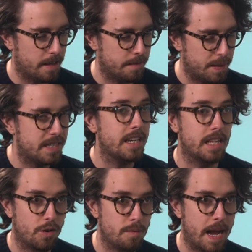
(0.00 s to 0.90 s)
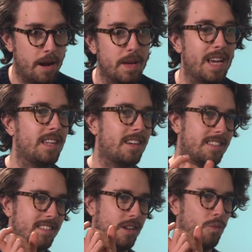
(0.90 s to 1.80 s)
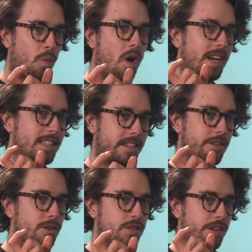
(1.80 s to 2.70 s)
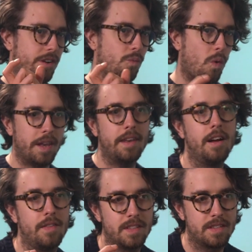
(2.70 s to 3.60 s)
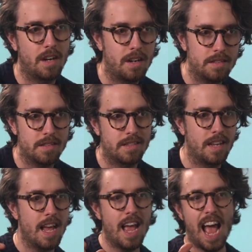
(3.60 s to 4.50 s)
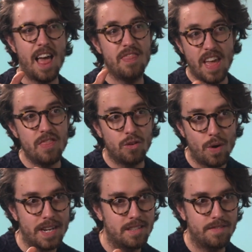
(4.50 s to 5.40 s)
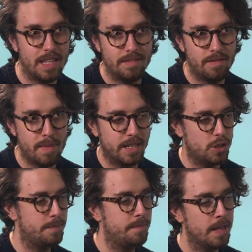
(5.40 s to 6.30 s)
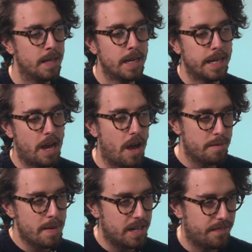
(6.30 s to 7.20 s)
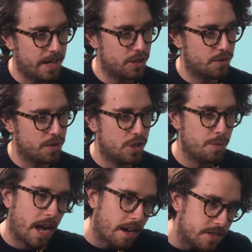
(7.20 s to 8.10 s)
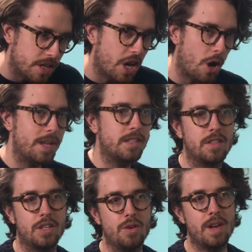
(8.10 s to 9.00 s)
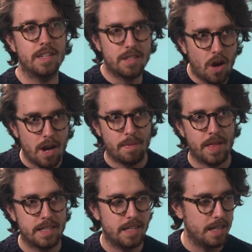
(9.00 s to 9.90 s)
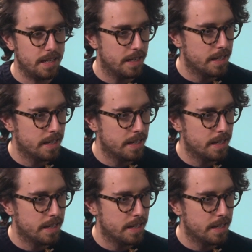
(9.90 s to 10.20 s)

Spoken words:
particular about. It likes to see a Y001 at the start and then the rest of the information. Now, other manufacturers, you would have to go into the unit and type that in.